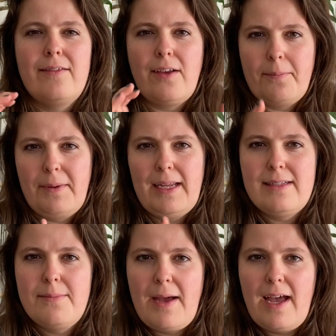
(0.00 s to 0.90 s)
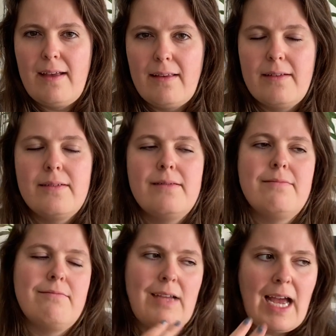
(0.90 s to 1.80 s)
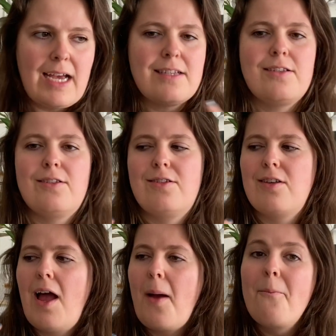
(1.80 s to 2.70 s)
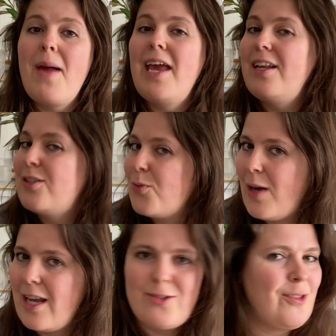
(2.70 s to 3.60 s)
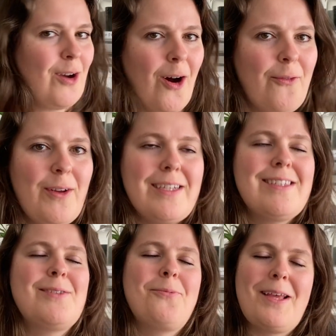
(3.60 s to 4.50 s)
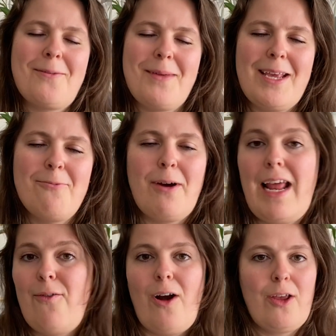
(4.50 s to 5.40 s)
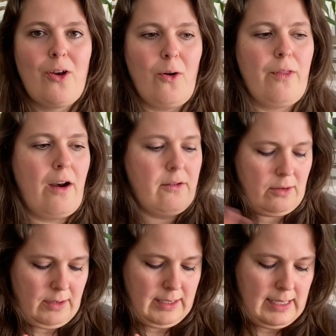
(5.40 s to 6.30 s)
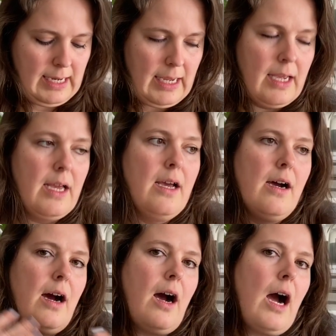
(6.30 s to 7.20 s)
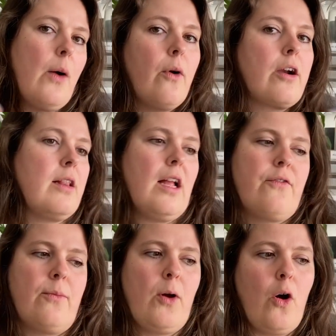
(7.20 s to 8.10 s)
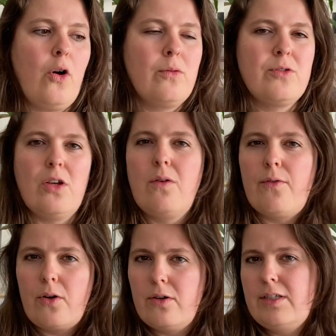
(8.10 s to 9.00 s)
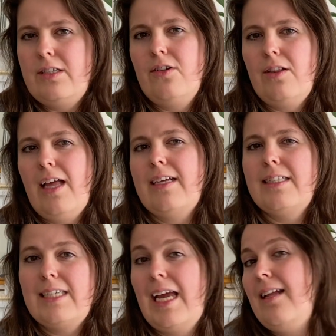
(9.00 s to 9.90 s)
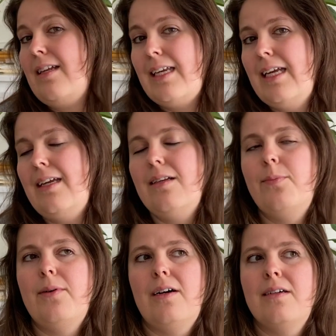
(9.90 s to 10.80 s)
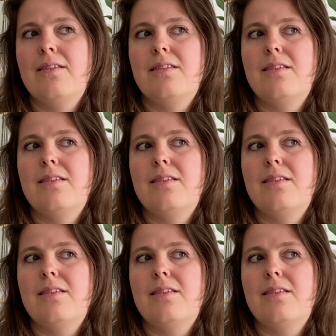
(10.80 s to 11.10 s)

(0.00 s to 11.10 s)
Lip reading: trapeze bag has made its way to the office with me whenever I go there. Currently, I work a lot from home, so of course it's not like a daily need, but